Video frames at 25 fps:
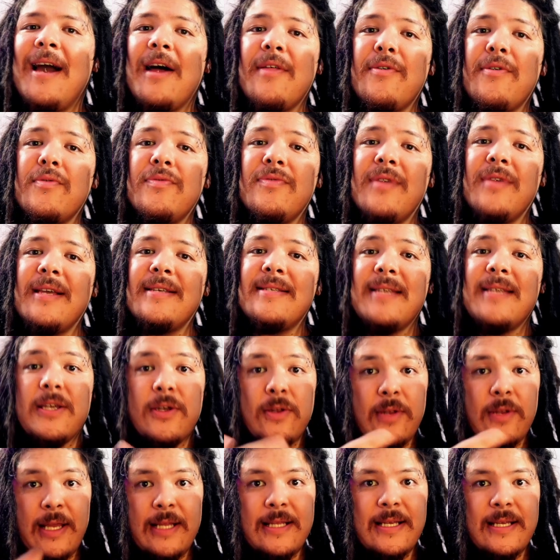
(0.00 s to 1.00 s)
things that you
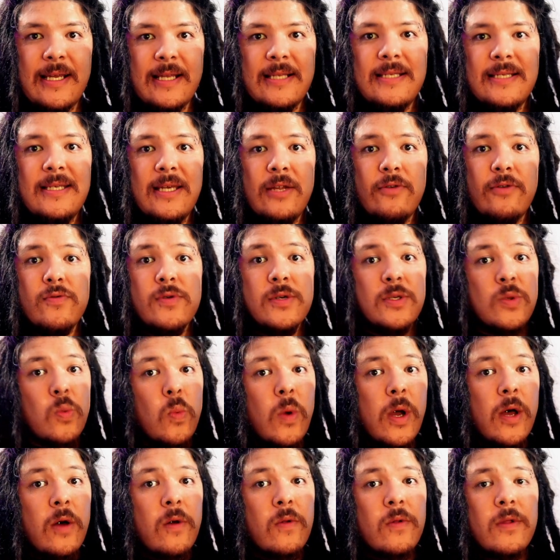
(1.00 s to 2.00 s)
need to consider as
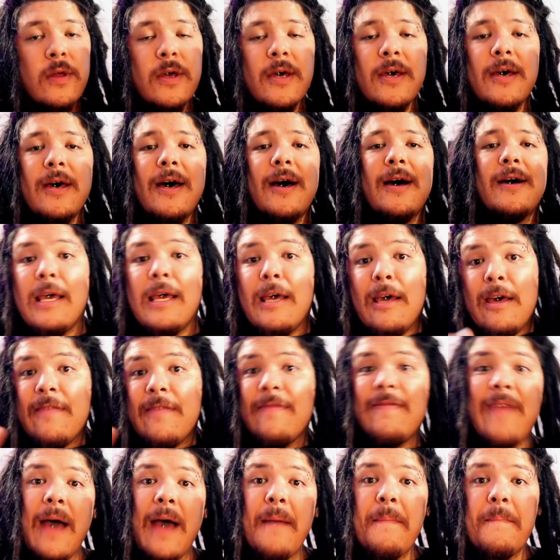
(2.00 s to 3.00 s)
well.
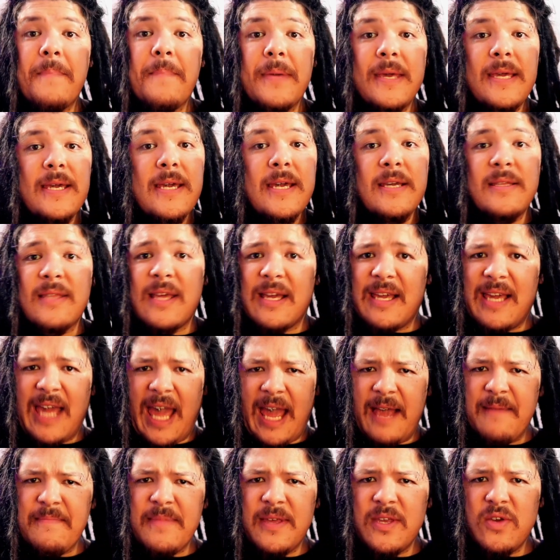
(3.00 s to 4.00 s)
That being the
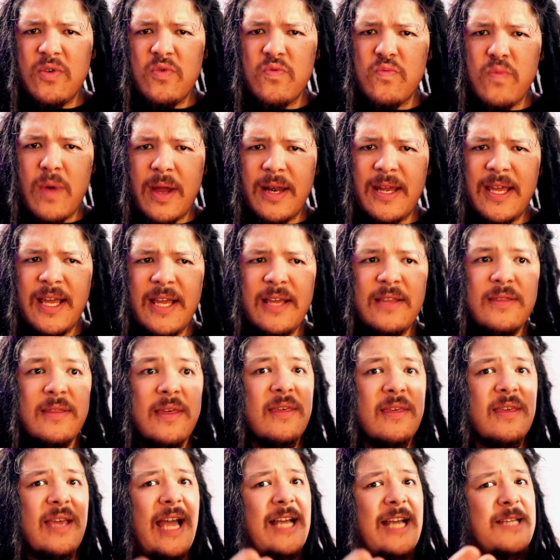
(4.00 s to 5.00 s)
game that you're running,
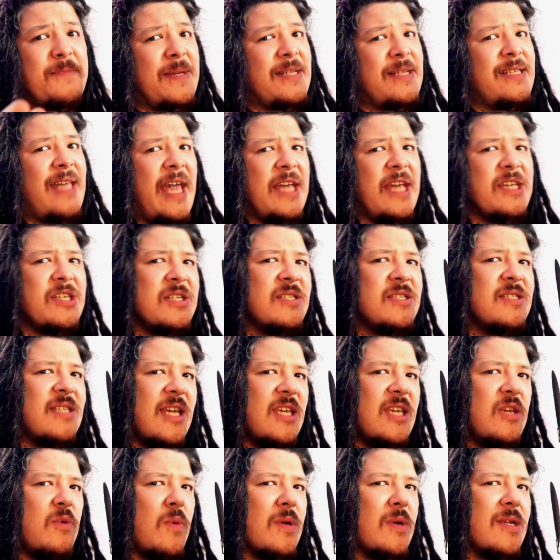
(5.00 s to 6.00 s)
the expectations that
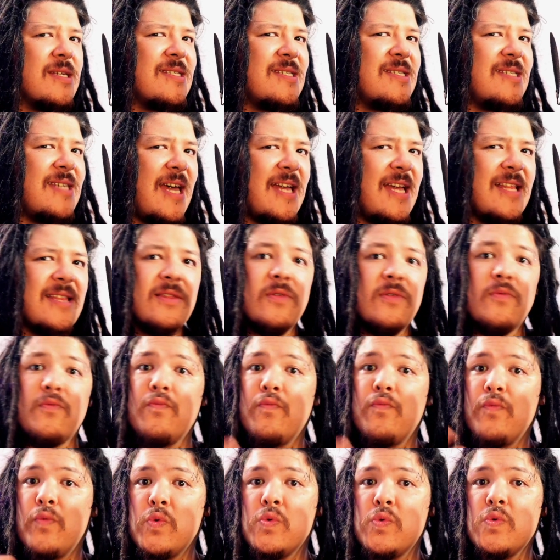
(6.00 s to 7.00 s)
you want to set, the
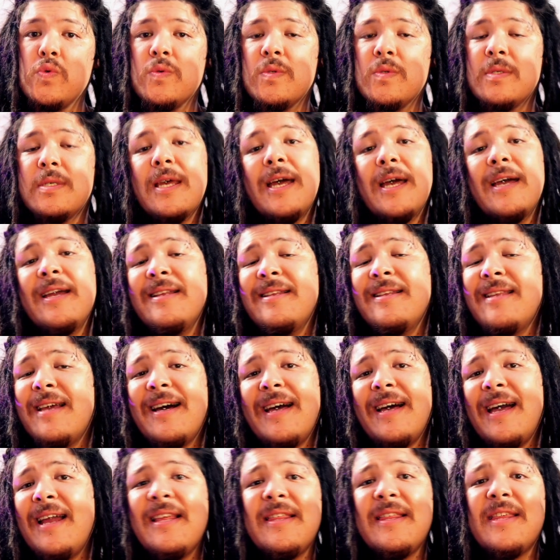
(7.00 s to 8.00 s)
rules, and
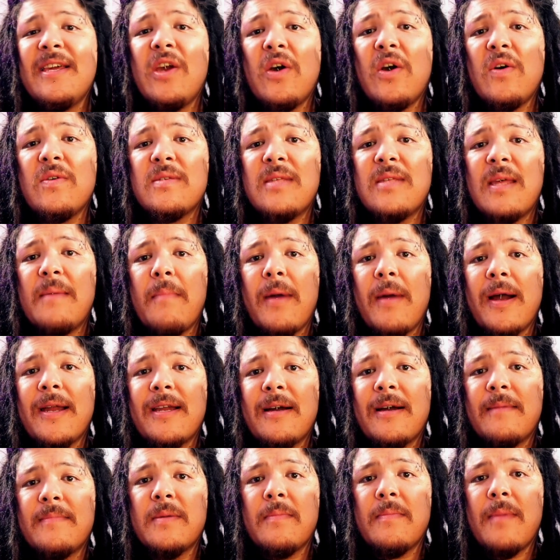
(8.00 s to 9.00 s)
anything else that might
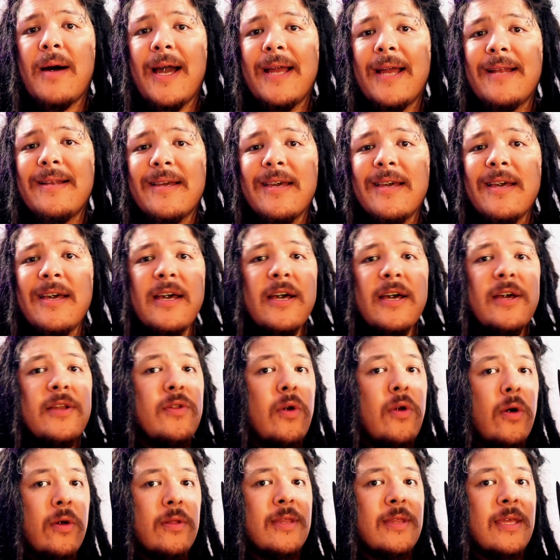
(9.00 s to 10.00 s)
come to mind.
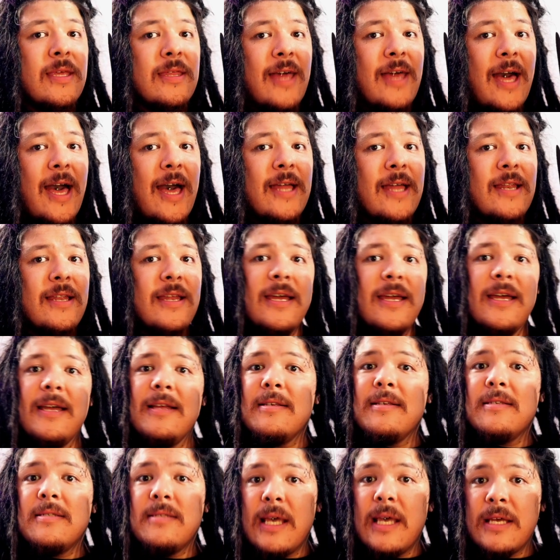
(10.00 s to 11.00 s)
Not only that,
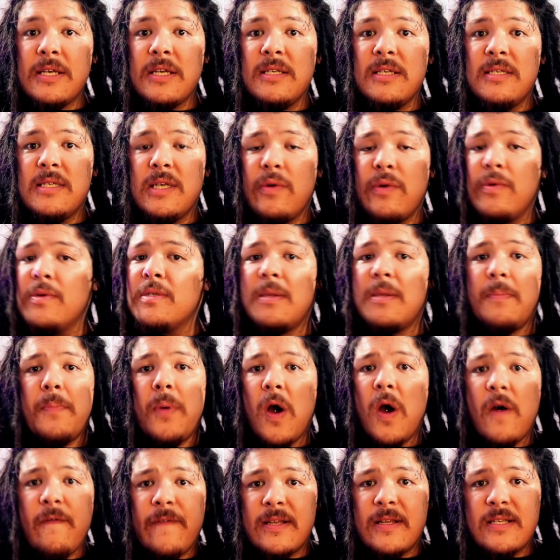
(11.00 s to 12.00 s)
Session 0 is the
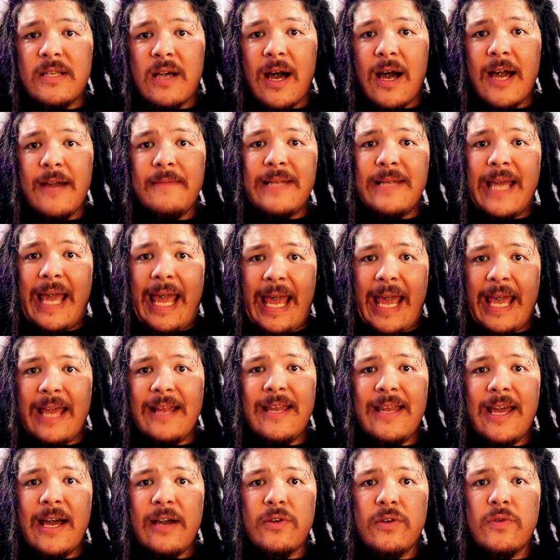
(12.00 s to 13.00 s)
perfect time to hand
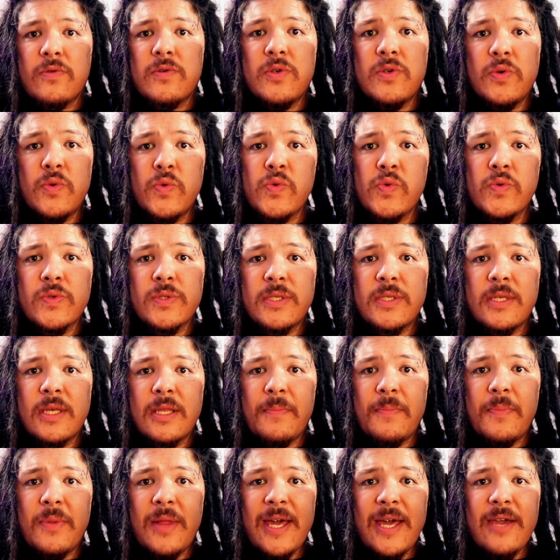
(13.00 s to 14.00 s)
out your tools to the
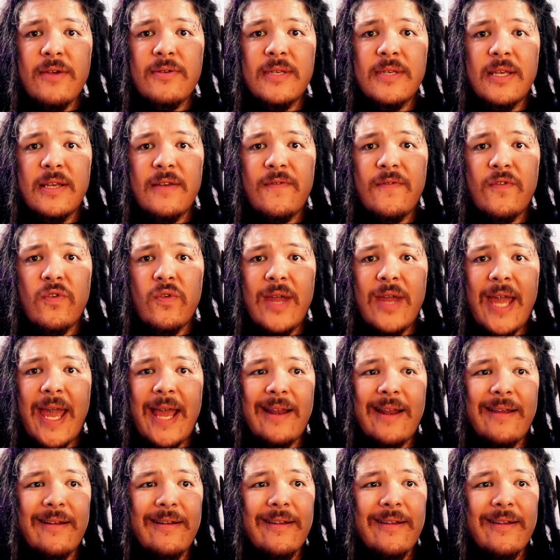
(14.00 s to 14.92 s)
players that you've created